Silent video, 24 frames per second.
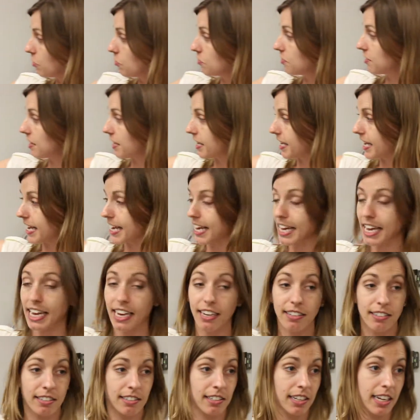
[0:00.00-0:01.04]
losing heat
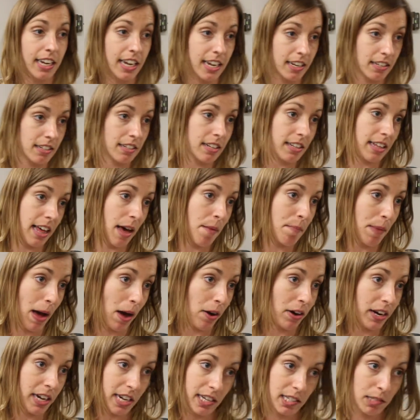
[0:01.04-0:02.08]
into that
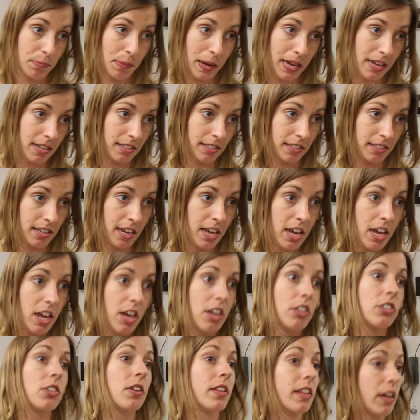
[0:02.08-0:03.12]
balcony space.
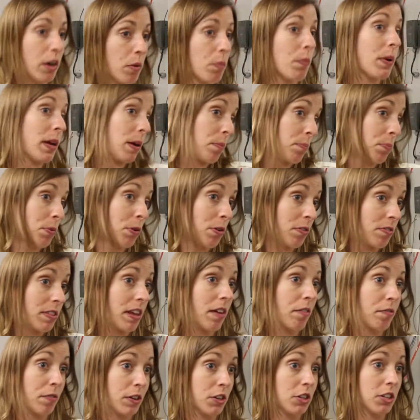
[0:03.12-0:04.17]
So there we improve the
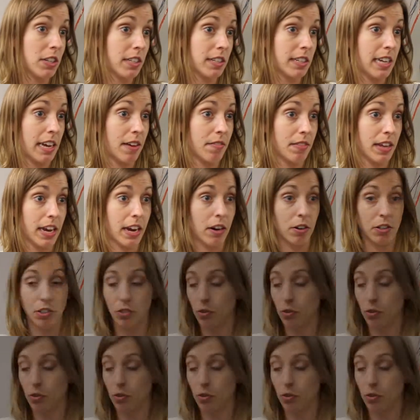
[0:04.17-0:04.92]
efficiency of the air